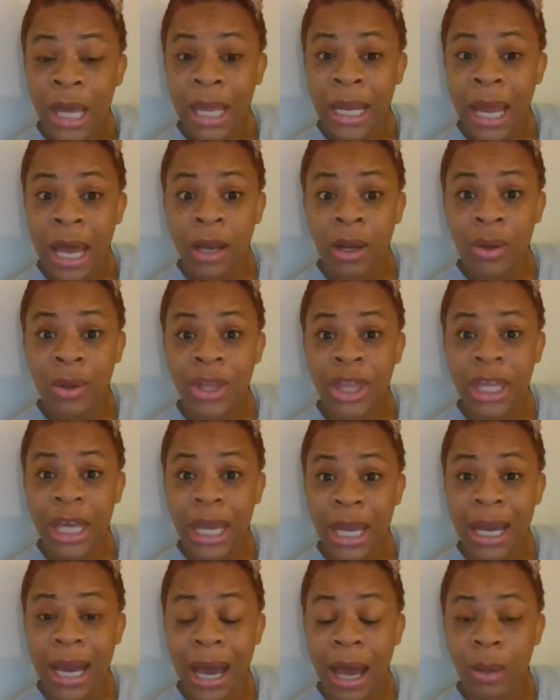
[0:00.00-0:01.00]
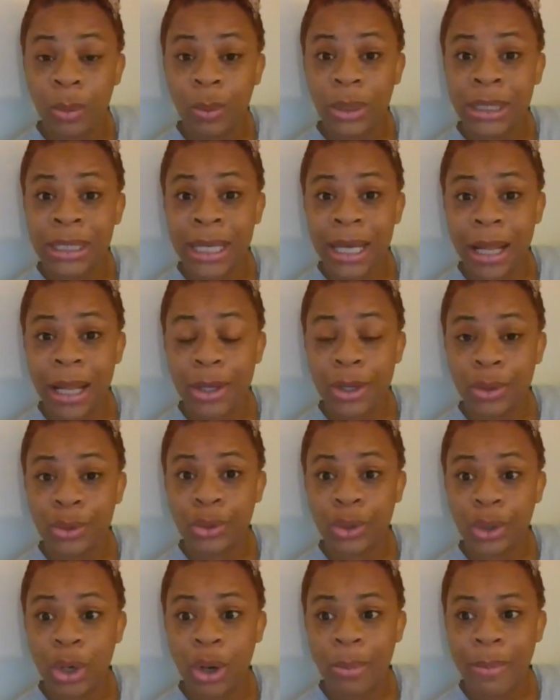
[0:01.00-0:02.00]
And I don't think God would tell
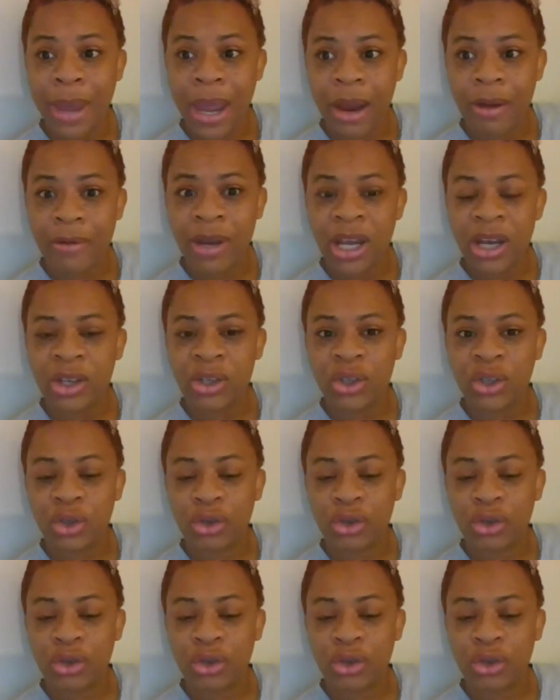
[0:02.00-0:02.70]
you to go marry a